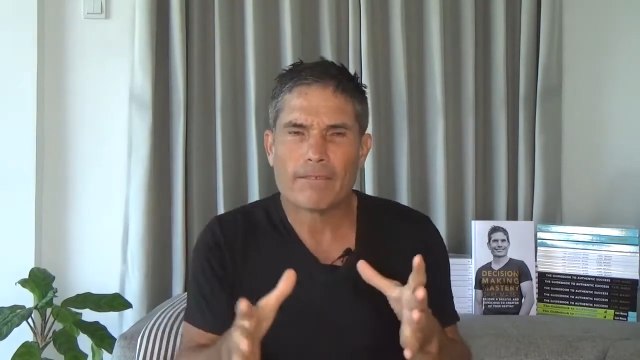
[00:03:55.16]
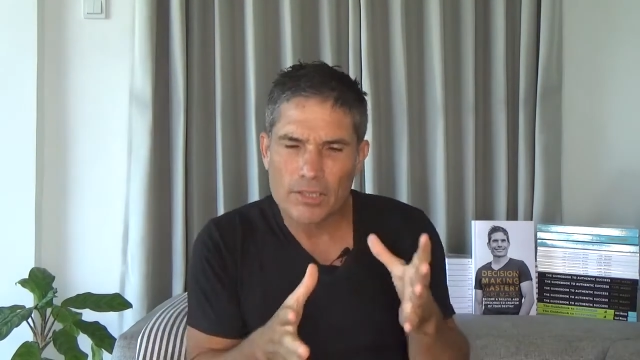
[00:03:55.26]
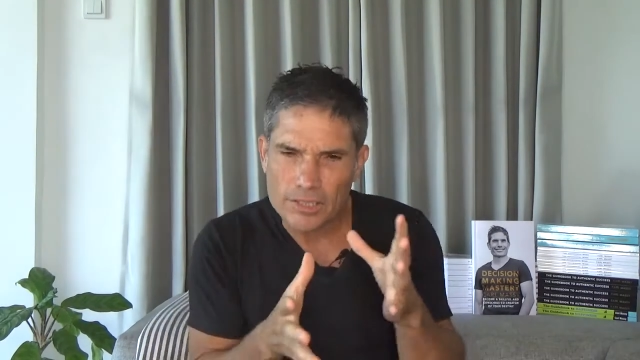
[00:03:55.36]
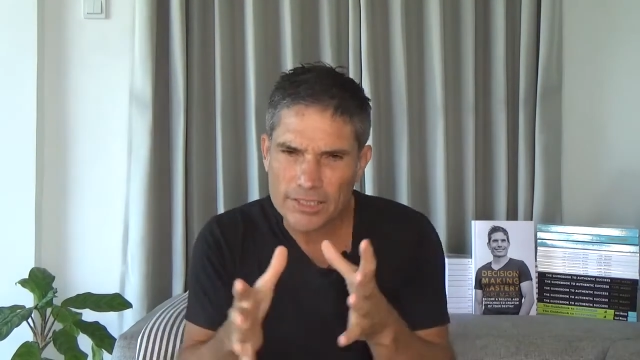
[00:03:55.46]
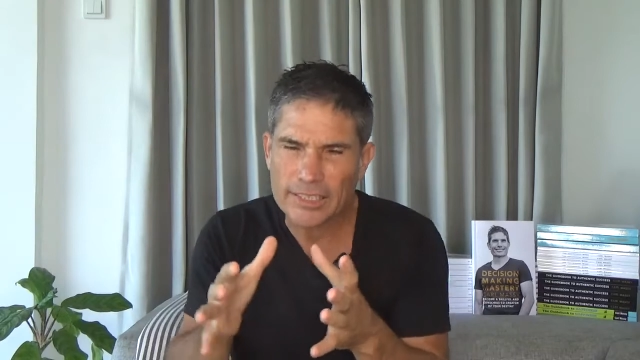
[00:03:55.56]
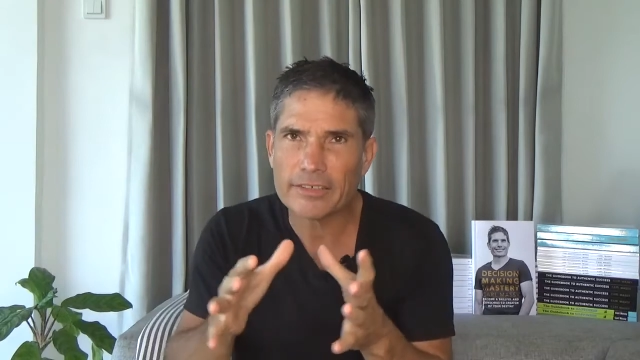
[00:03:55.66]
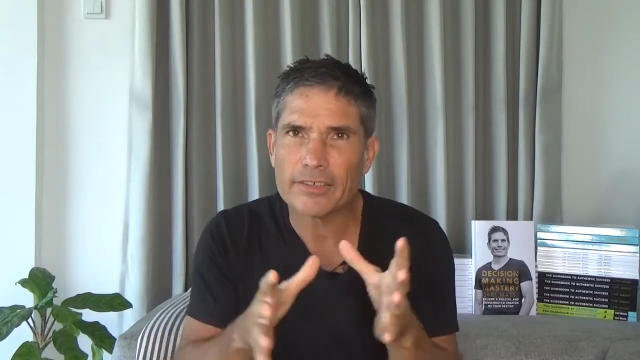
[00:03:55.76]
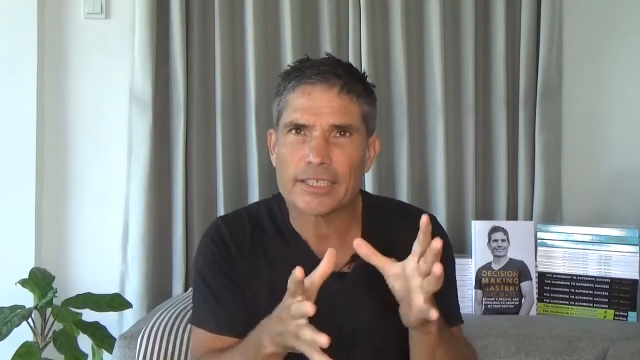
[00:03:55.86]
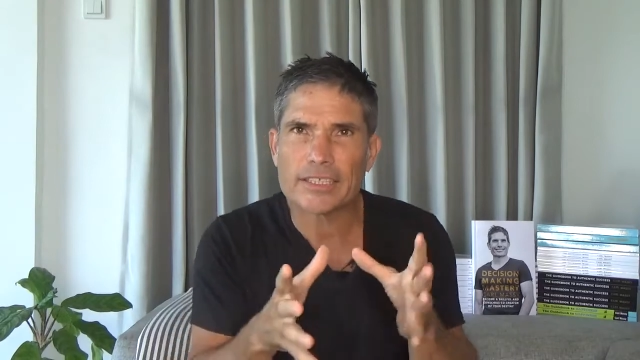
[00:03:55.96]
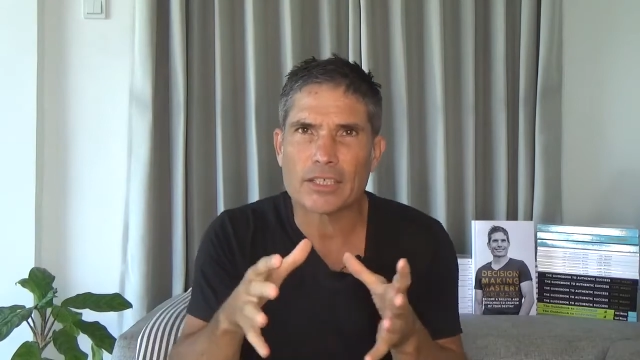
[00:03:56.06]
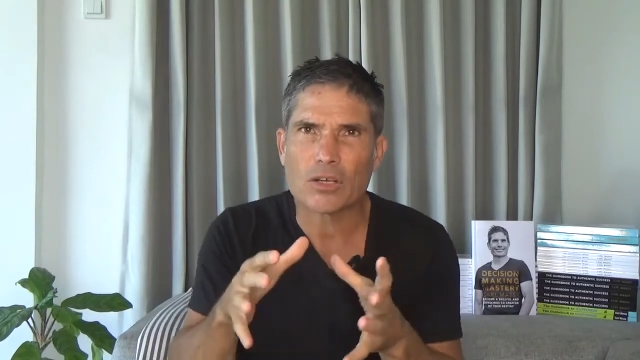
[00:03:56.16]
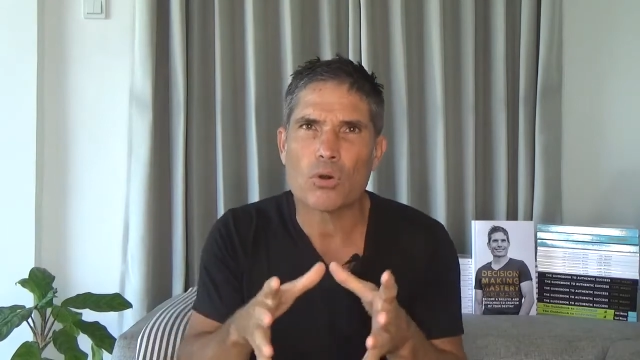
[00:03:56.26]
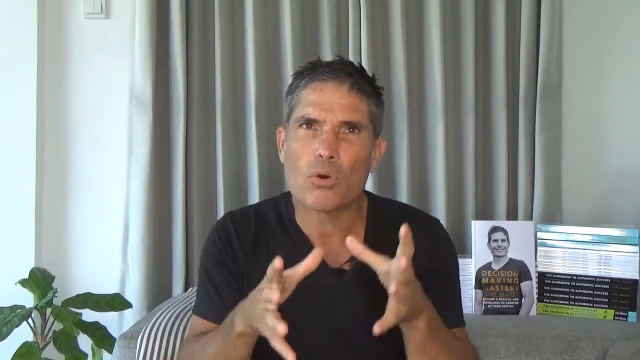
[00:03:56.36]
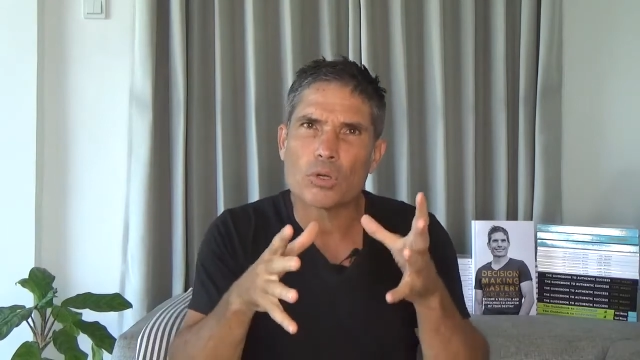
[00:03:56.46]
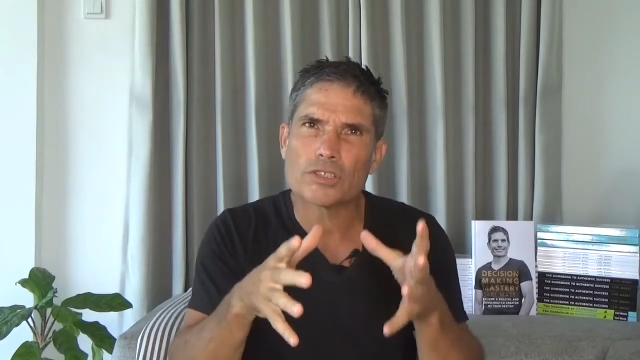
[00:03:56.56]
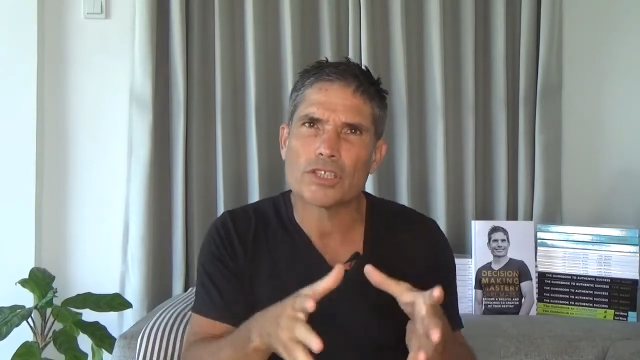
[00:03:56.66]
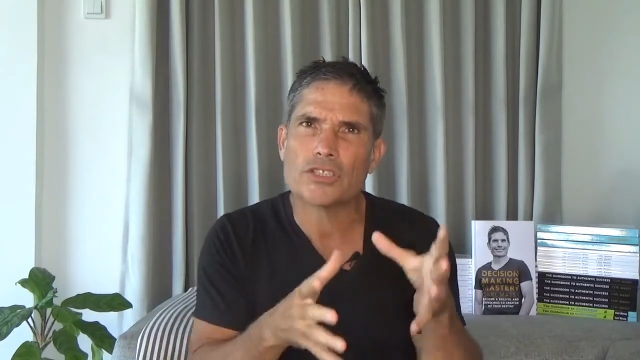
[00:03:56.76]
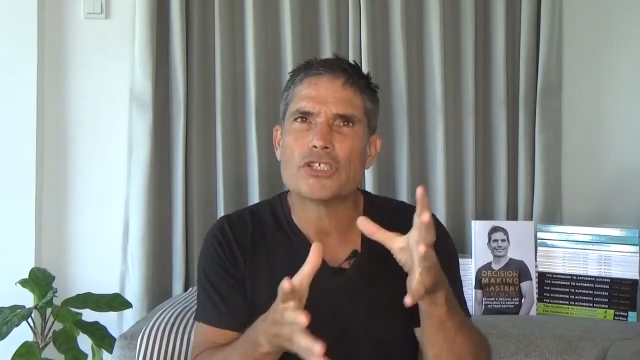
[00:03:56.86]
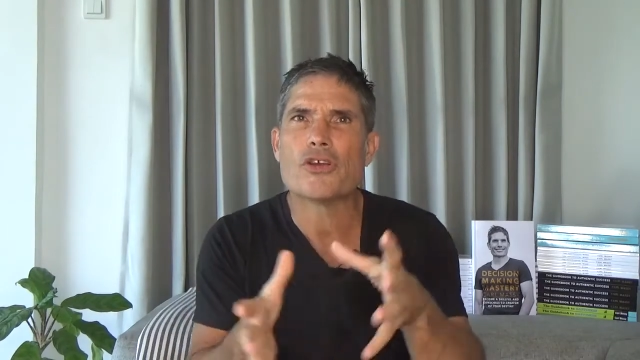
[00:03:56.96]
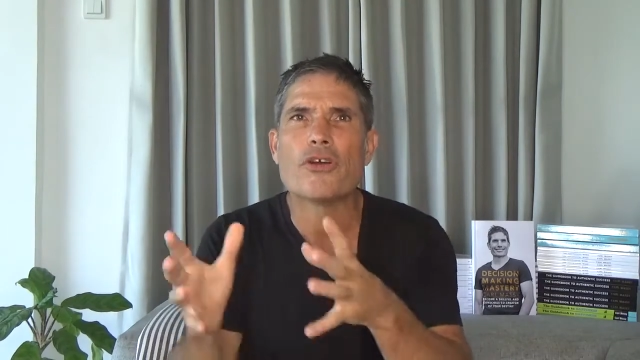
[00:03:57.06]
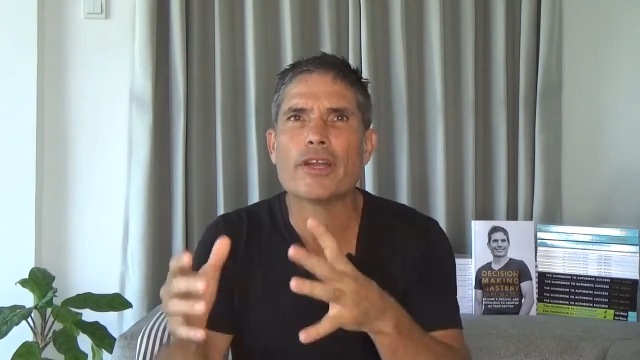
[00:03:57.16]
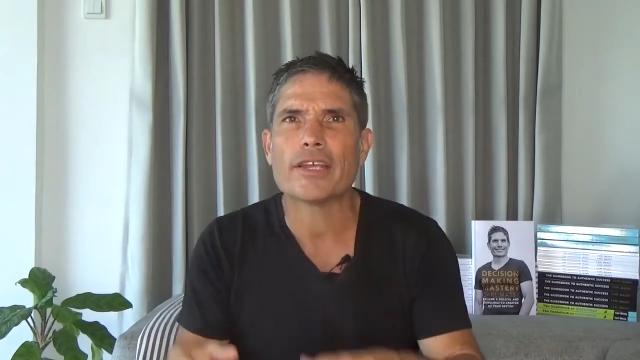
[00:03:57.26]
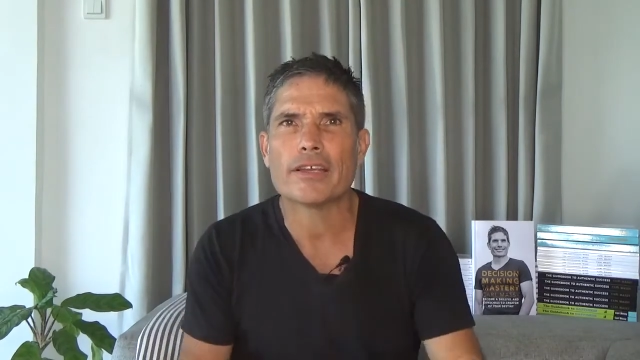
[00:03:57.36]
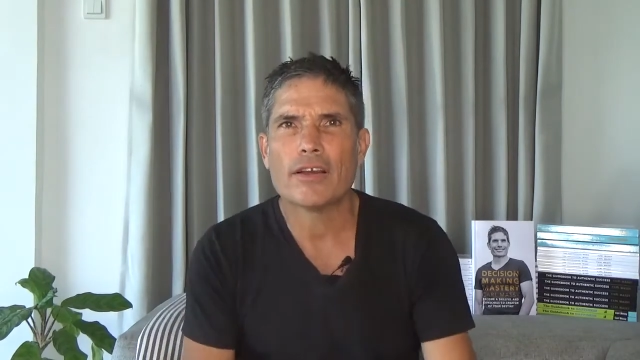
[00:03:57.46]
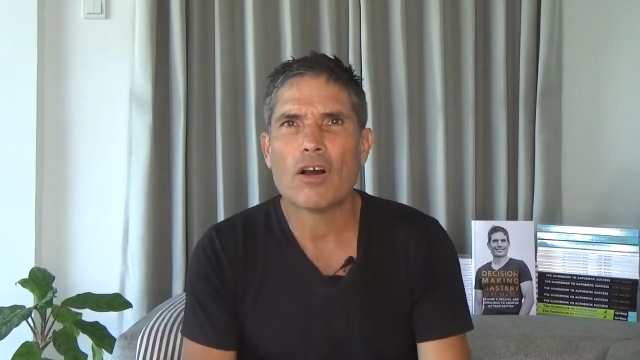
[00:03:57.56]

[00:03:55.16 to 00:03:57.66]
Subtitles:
steerage, the course, the journey